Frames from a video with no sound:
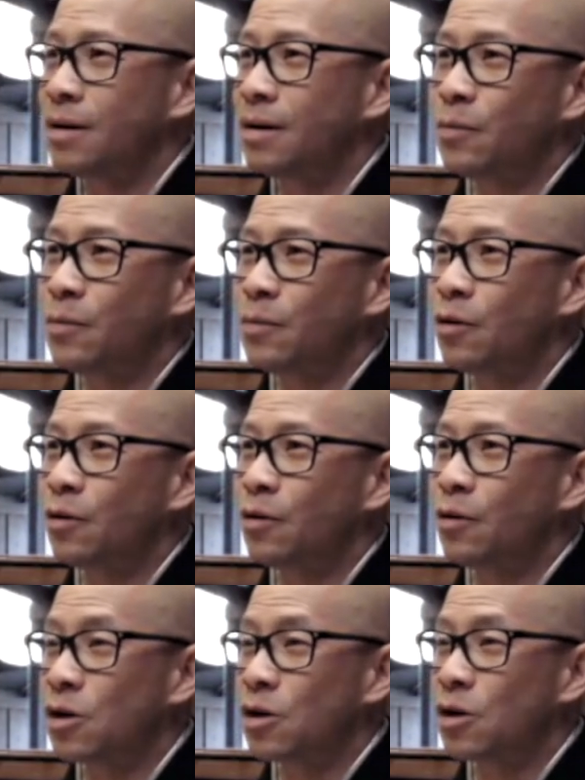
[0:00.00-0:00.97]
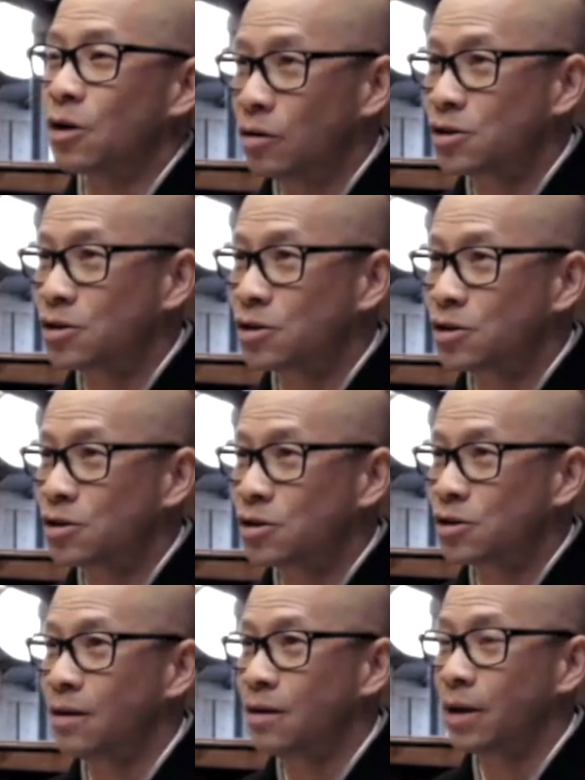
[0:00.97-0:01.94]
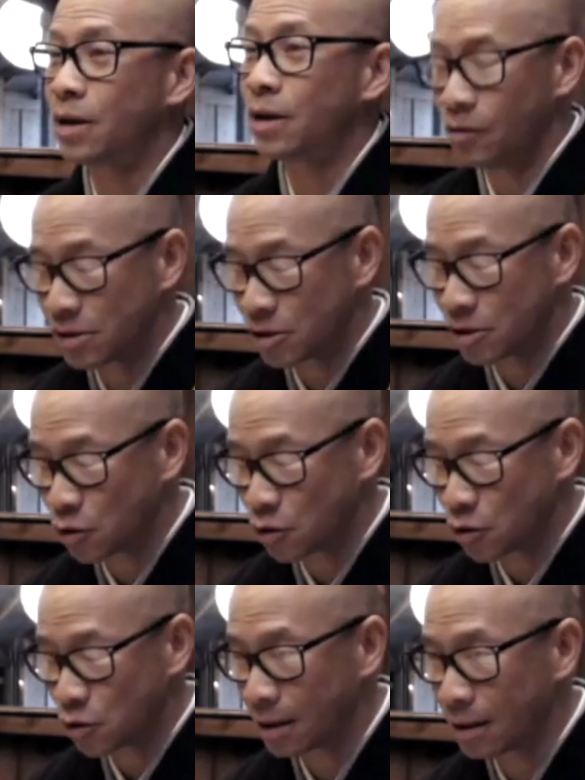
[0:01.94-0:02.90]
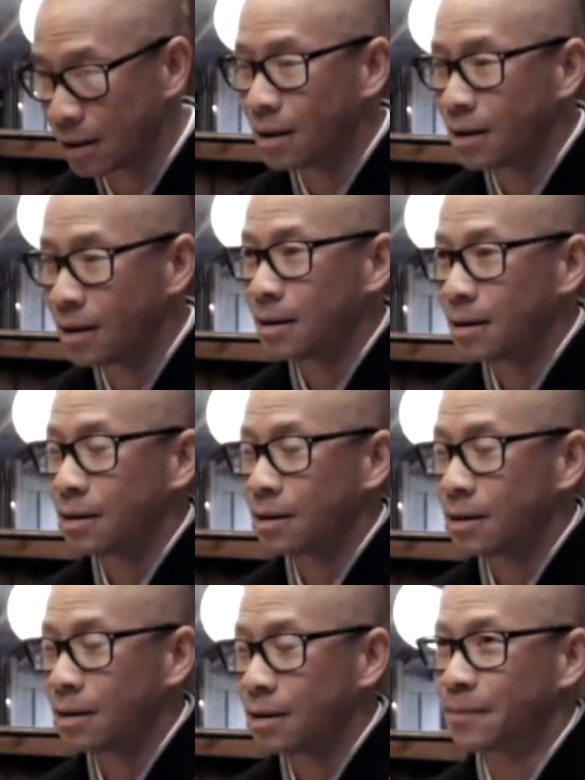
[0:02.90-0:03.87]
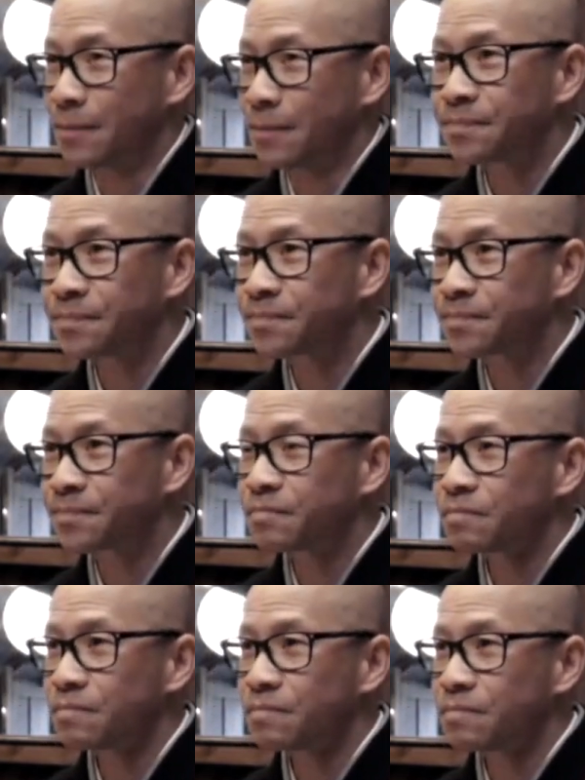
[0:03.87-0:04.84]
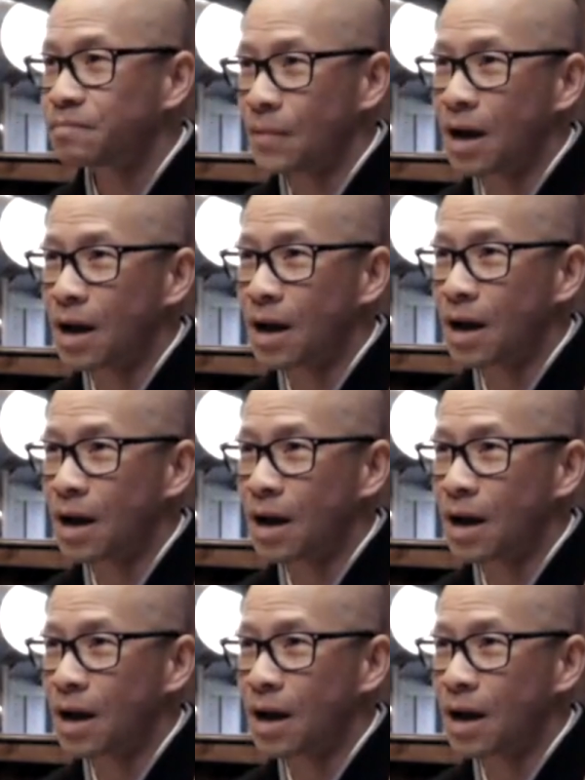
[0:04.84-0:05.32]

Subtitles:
the Buddha was also, he was trained um,